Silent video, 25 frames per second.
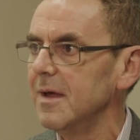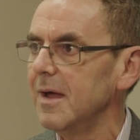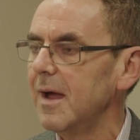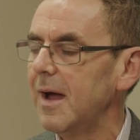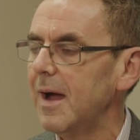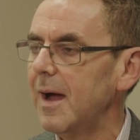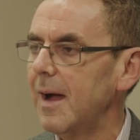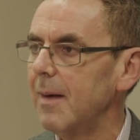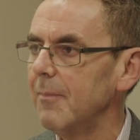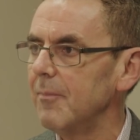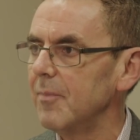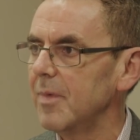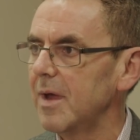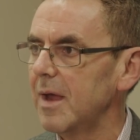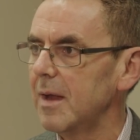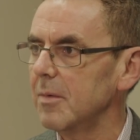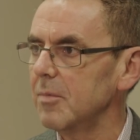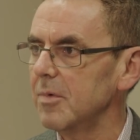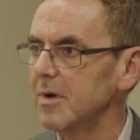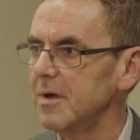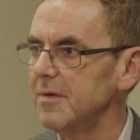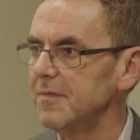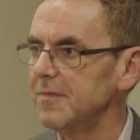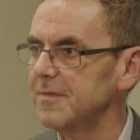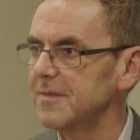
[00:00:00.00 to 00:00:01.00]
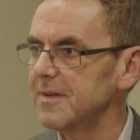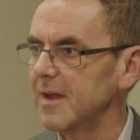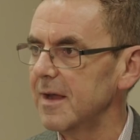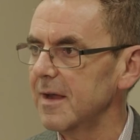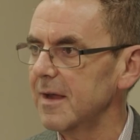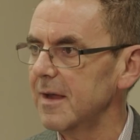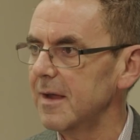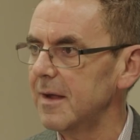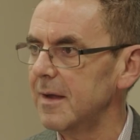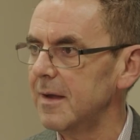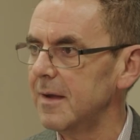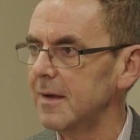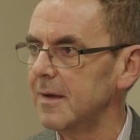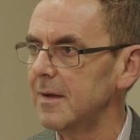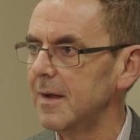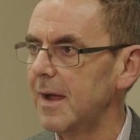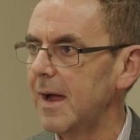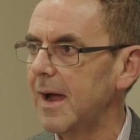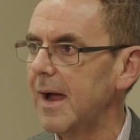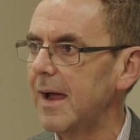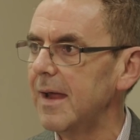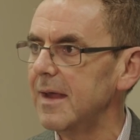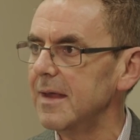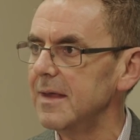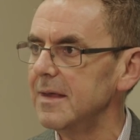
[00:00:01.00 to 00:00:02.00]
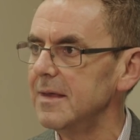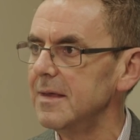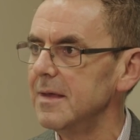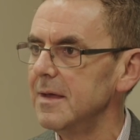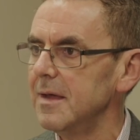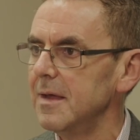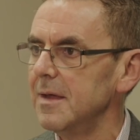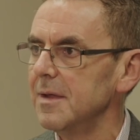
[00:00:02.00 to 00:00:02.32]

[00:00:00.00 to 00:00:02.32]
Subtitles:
And we've taken a